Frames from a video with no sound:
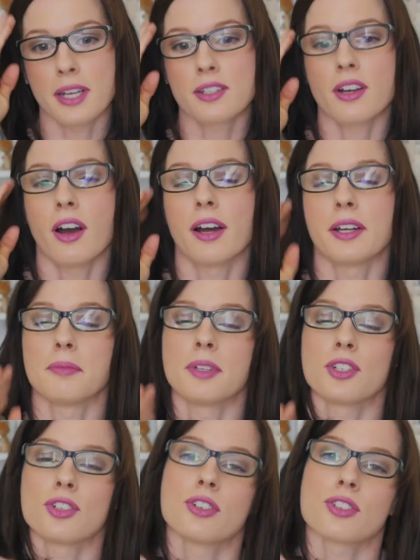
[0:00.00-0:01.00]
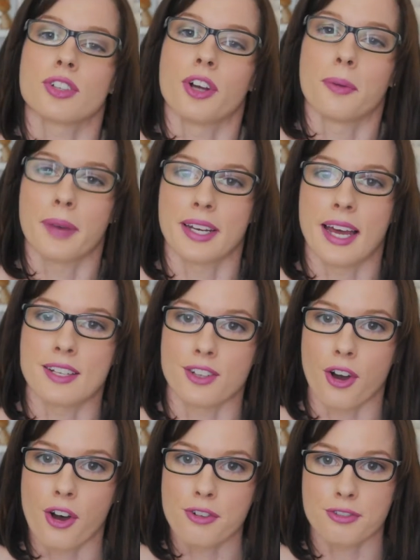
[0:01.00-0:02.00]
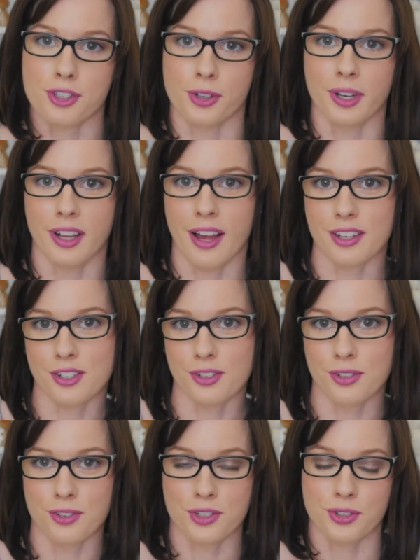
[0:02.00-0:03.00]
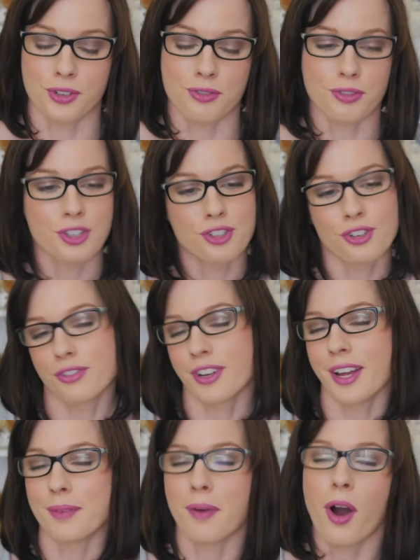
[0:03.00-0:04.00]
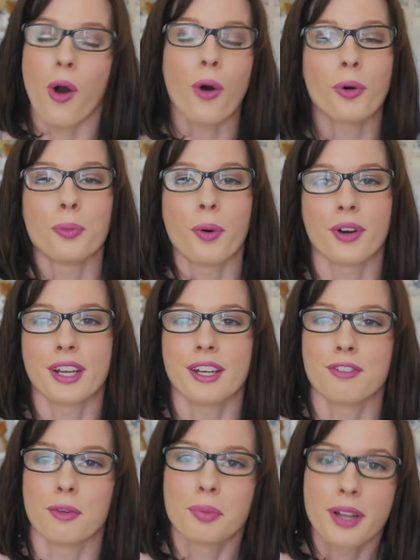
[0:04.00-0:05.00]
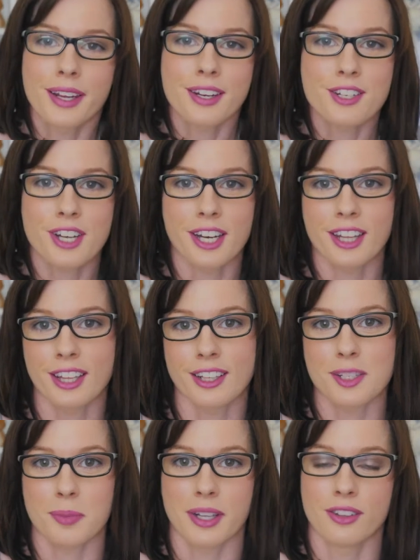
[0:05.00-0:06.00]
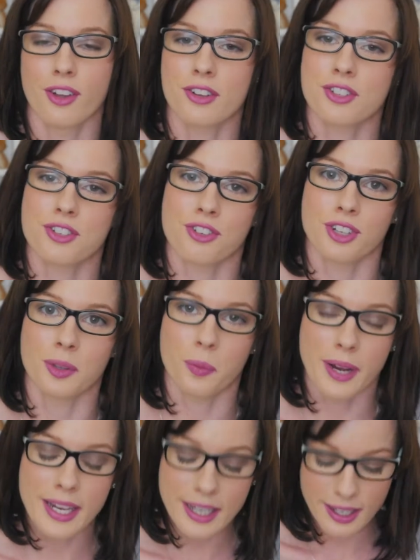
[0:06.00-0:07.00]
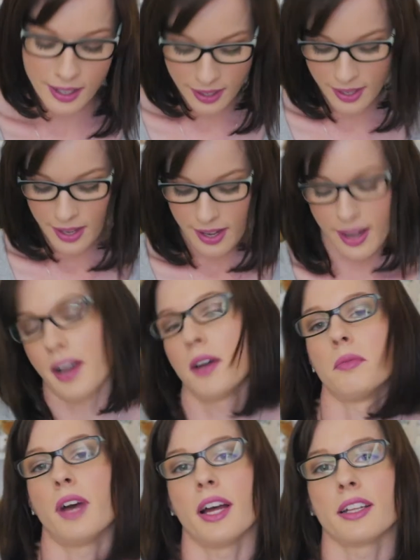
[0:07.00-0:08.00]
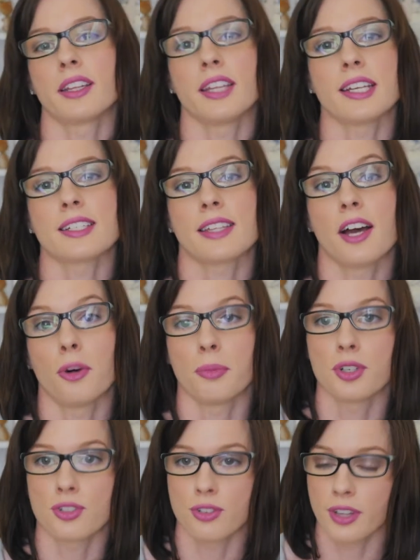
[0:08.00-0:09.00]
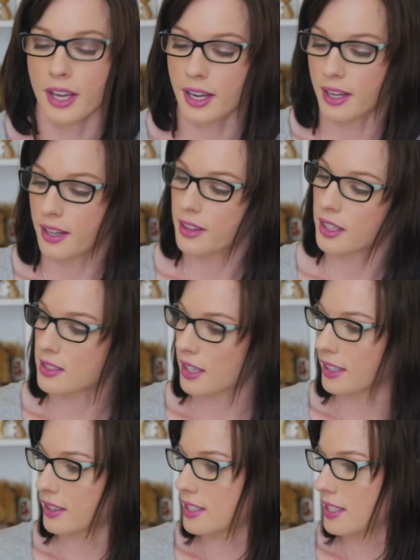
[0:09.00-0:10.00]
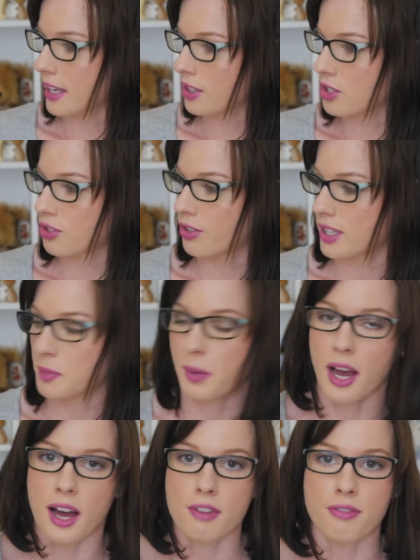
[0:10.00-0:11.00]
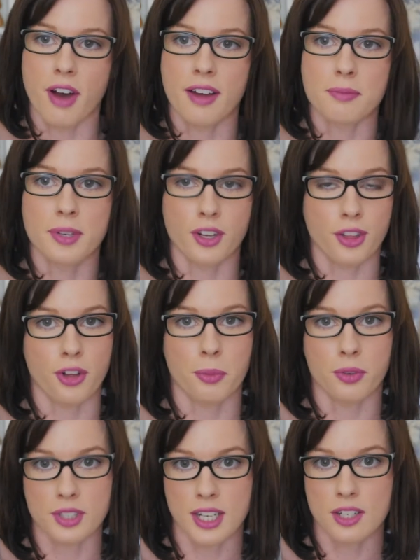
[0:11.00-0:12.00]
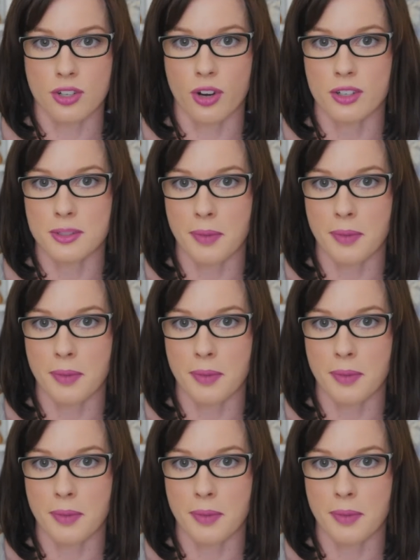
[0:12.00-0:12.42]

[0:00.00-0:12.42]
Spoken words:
time is usually on my days off, so I like to sort of rejuvenate my whole body, replenish anything that's been lost during the week. And things that help me do that, things like the Sanctuary Spa 5-minute Thermal Detox